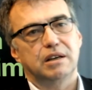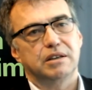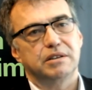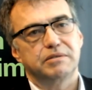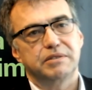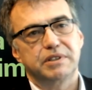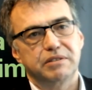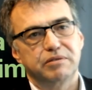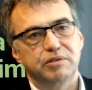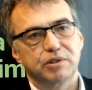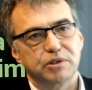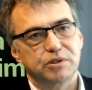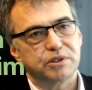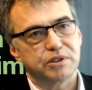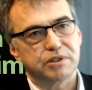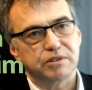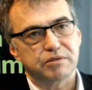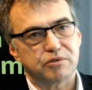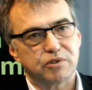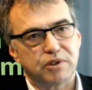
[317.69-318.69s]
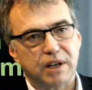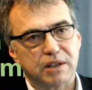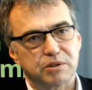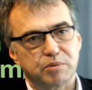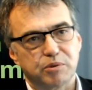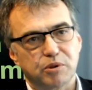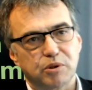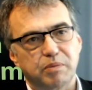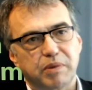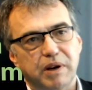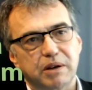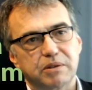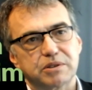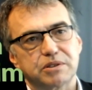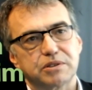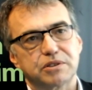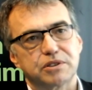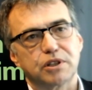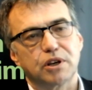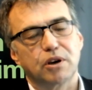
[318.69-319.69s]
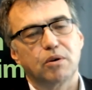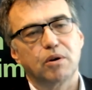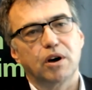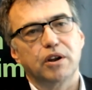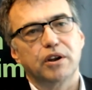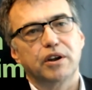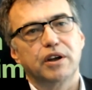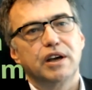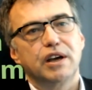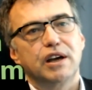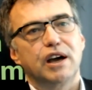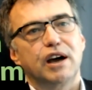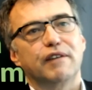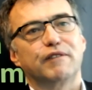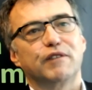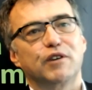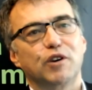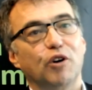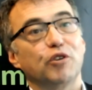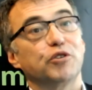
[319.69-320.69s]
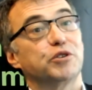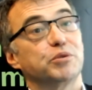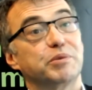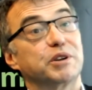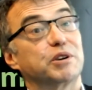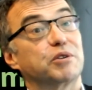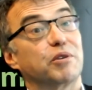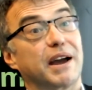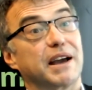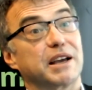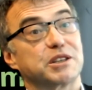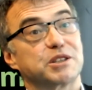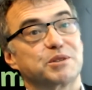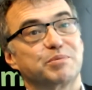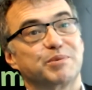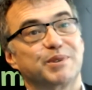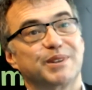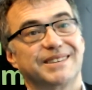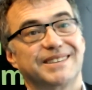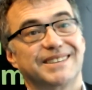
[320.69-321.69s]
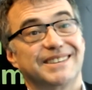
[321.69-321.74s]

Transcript: devolution of transport powers and so on, have got to be grasped.